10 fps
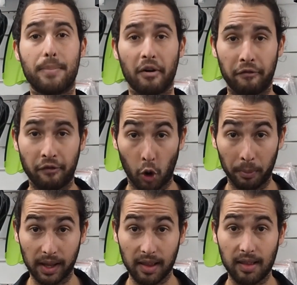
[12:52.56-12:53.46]

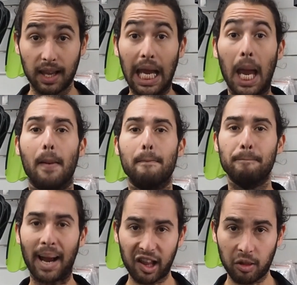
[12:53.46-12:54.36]
performance.
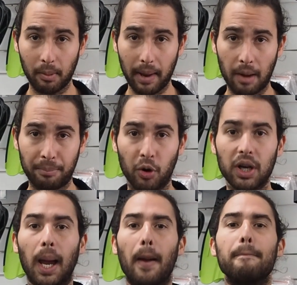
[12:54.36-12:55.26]
Maximum output,
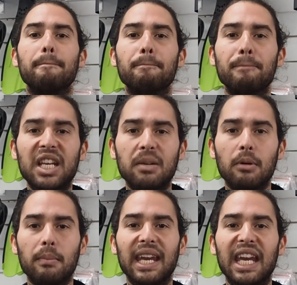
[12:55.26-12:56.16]

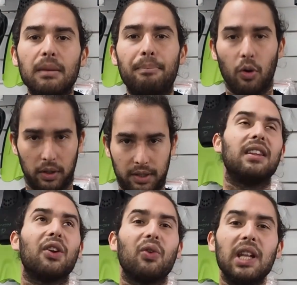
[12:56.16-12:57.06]
minimum input.
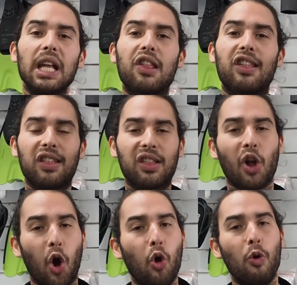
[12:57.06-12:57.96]
There really is
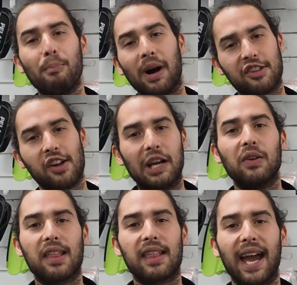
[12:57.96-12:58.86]
so much I
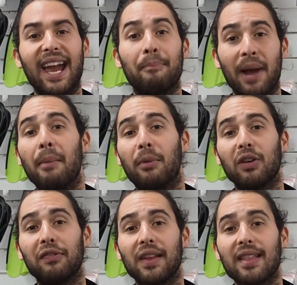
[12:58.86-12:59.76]
could say about
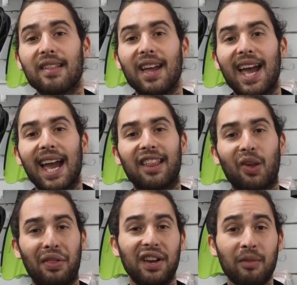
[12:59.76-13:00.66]
monofins, and so
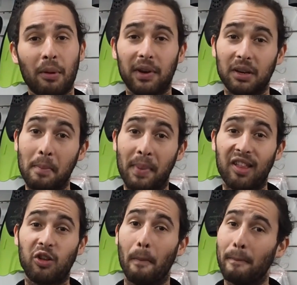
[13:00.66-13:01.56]
I think it's probably going to be
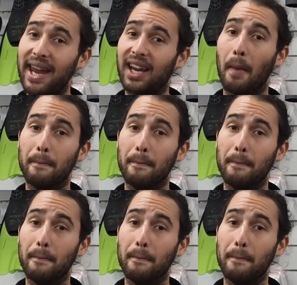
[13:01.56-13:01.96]
best to make a